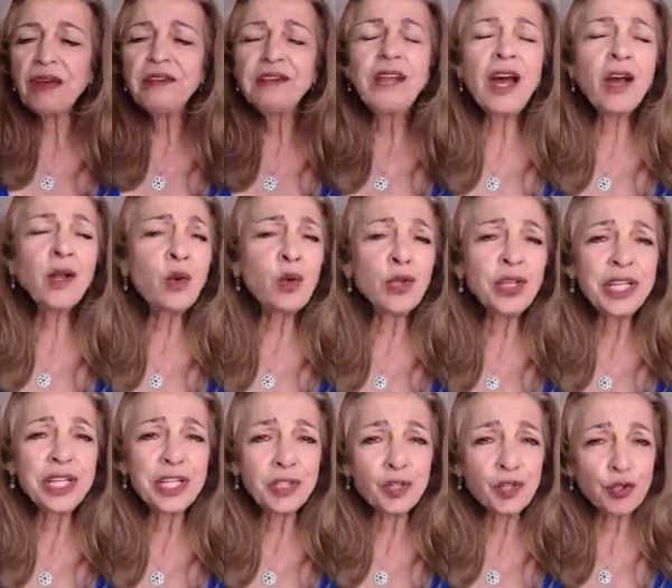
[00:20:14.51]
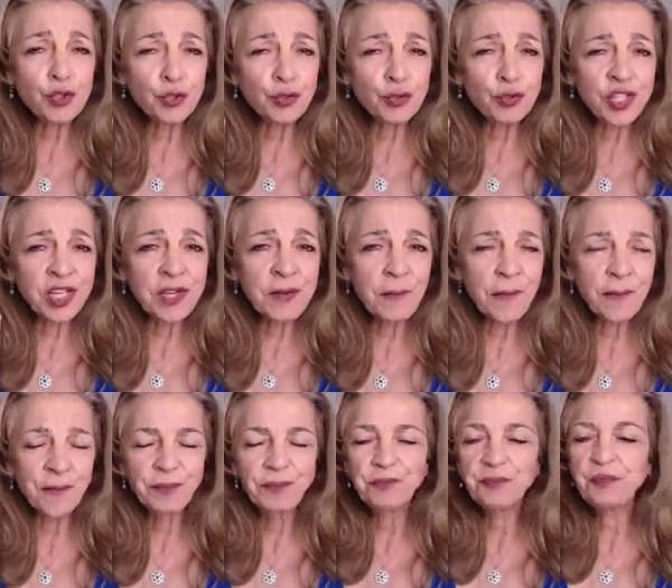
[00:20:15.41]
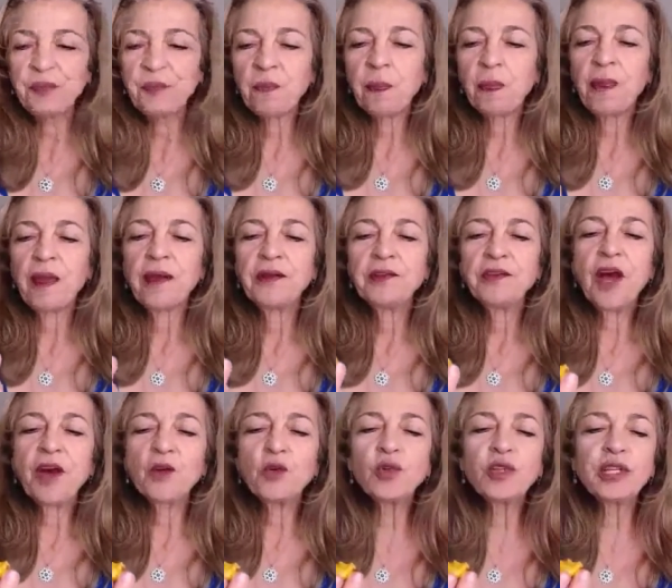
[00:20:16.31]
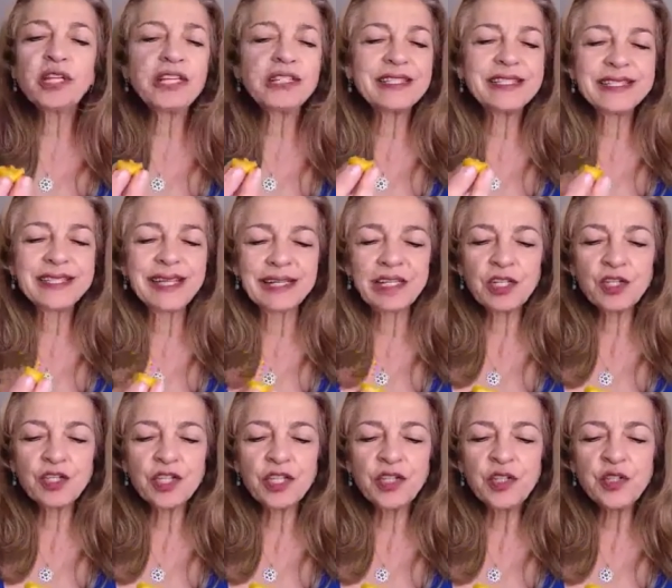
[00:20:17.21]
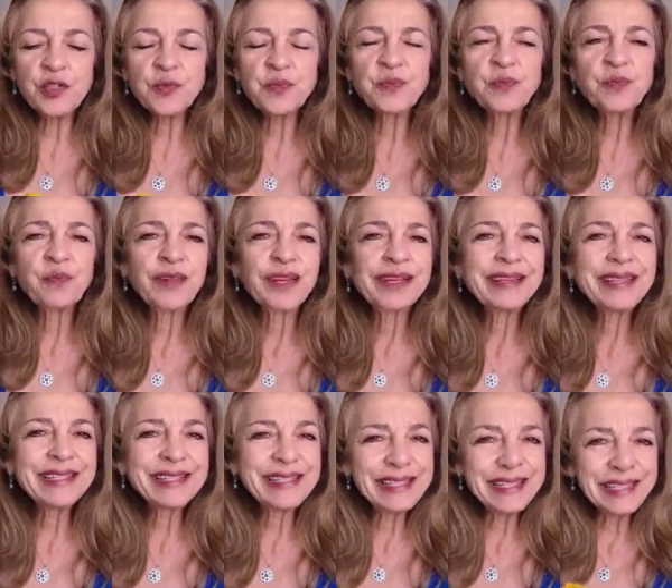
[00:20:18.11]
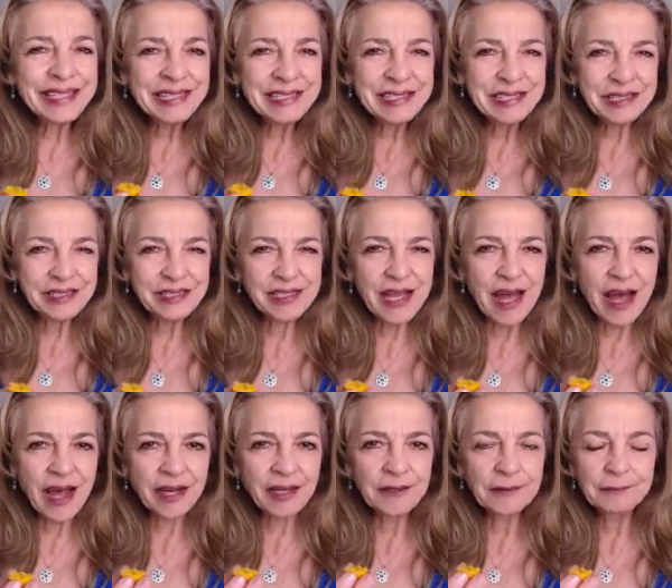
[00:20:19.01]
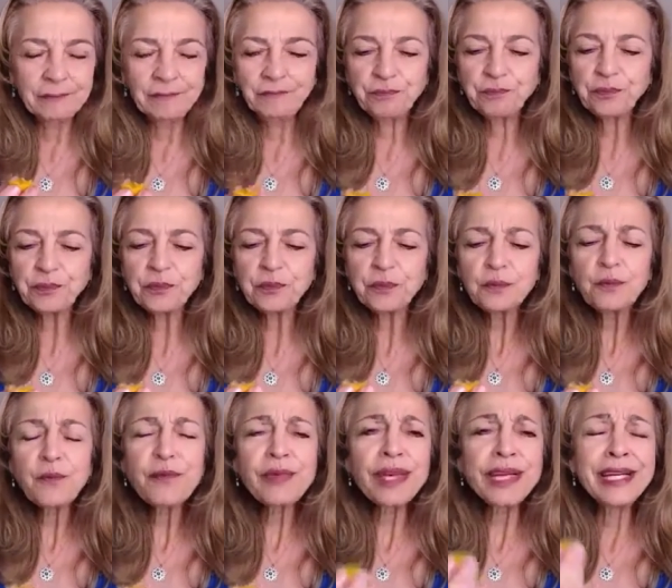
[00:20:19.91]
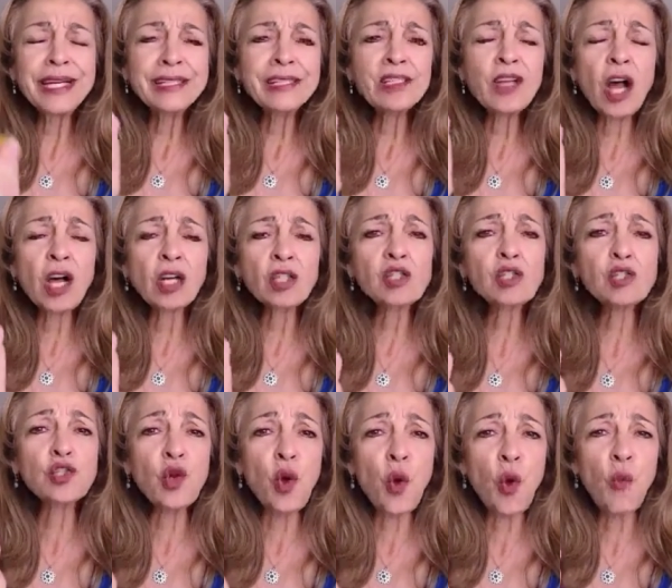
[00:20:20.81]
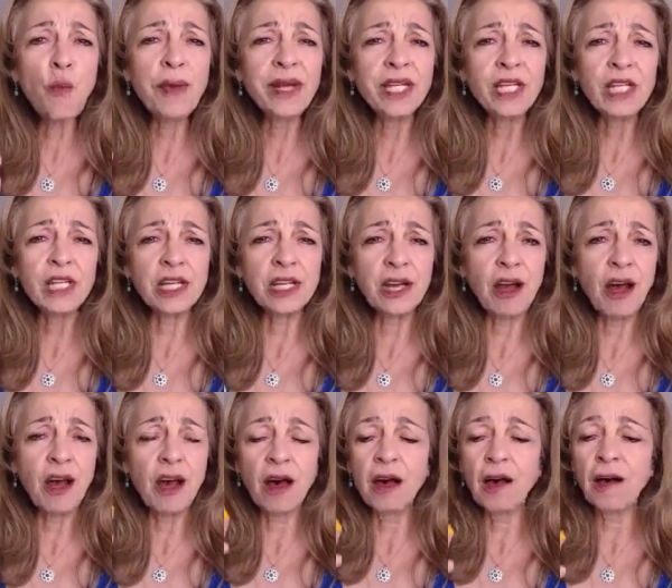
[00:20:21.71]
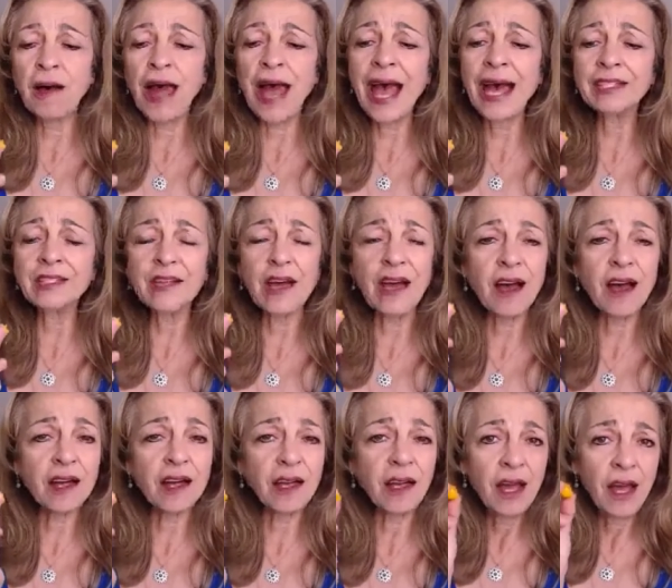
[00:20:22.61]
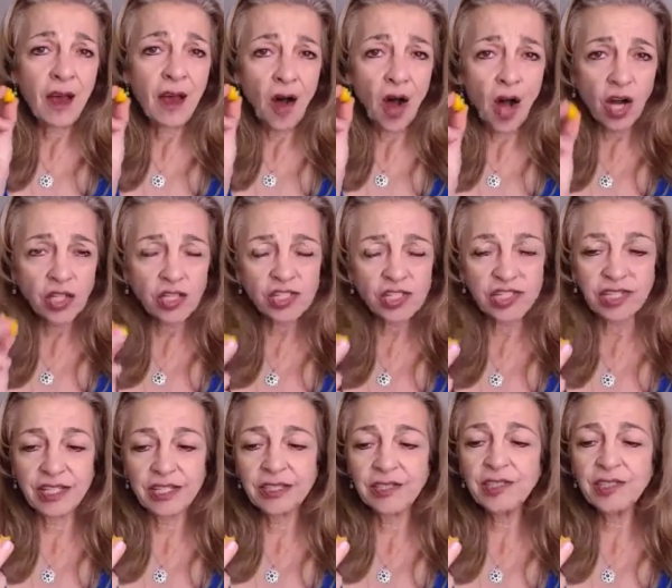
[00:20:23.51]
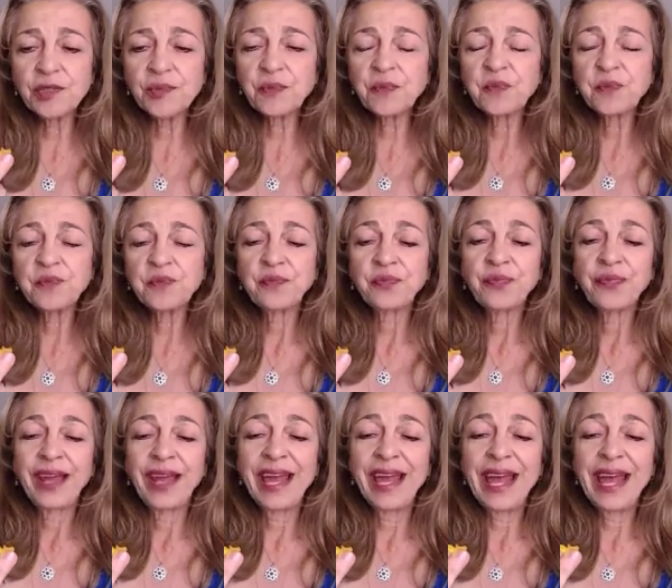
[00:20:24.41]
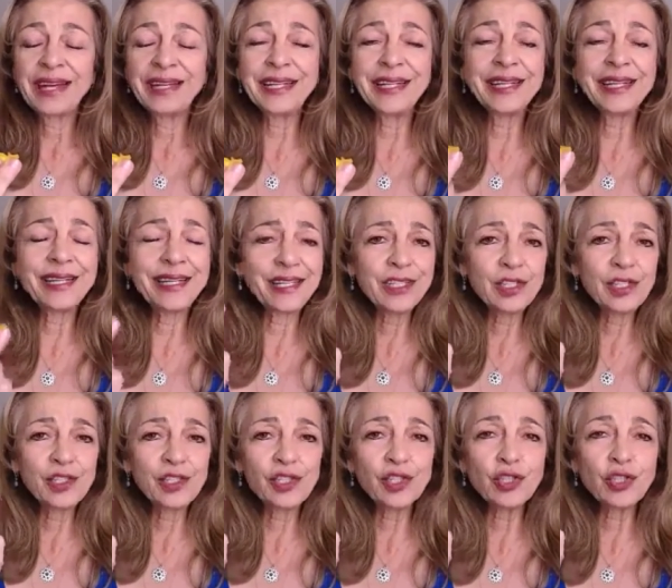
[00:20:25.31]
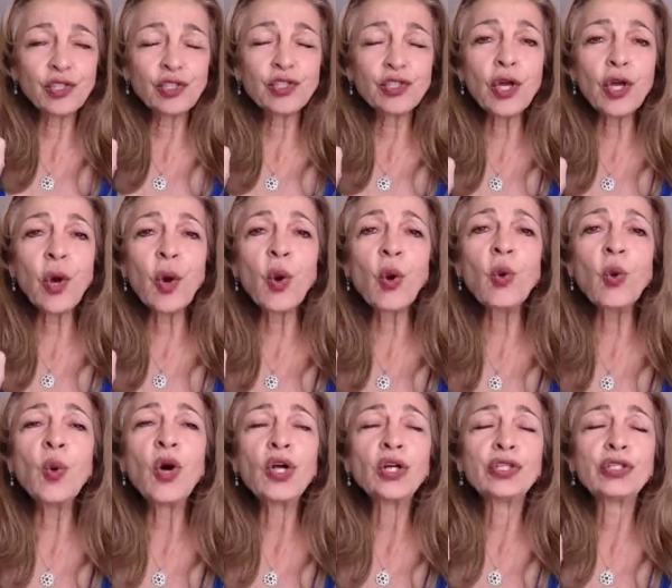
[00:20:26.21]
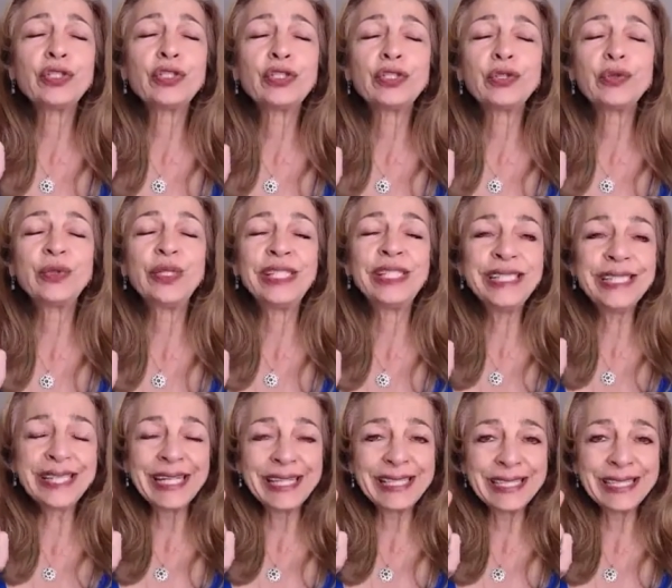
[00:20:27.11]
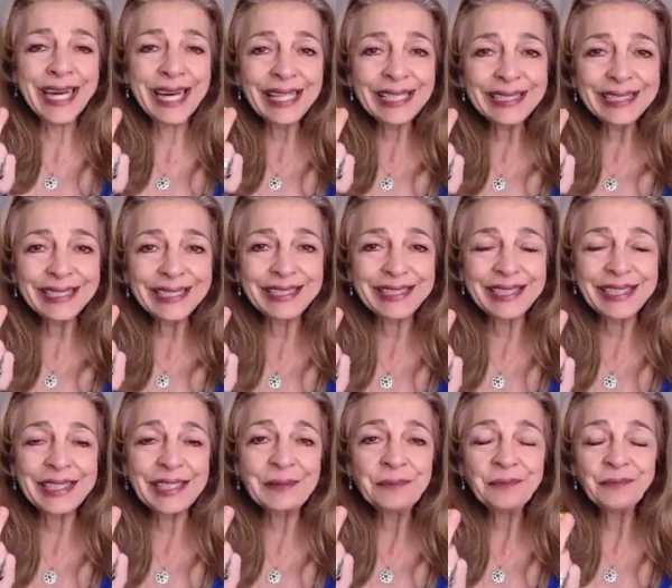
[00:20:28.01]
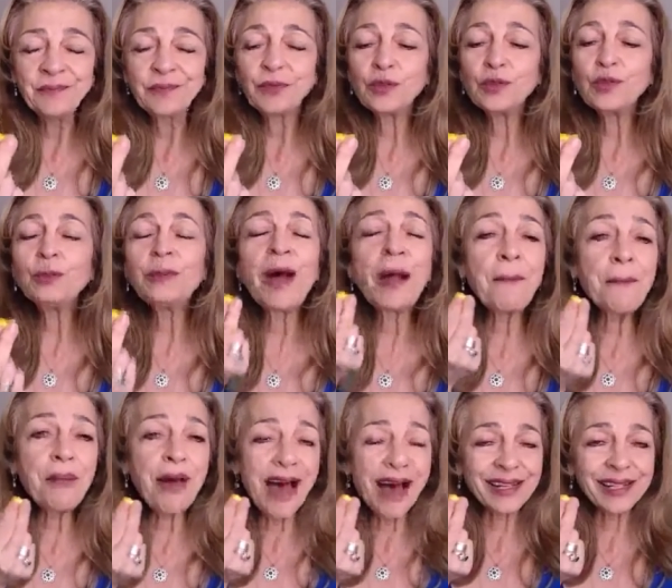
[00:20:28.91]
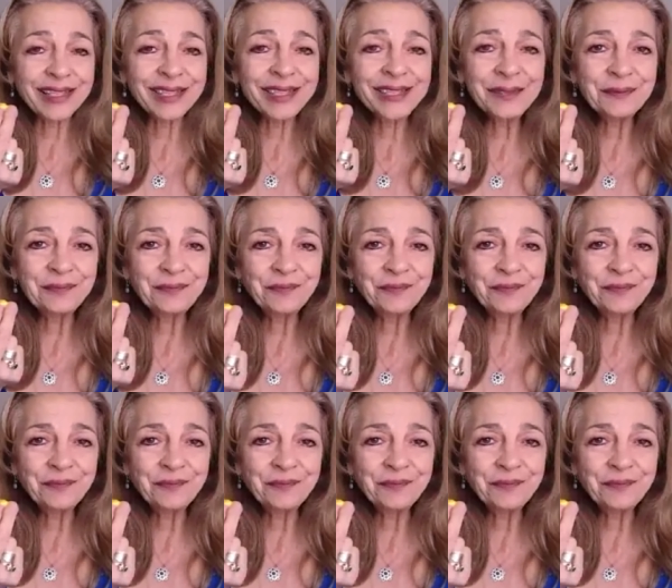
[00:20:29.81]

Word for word: Not only it's juicy, not only it's delicious, the seeds inside, it's got so many uh, antioxidants, and it is so sweet and tasty to my palate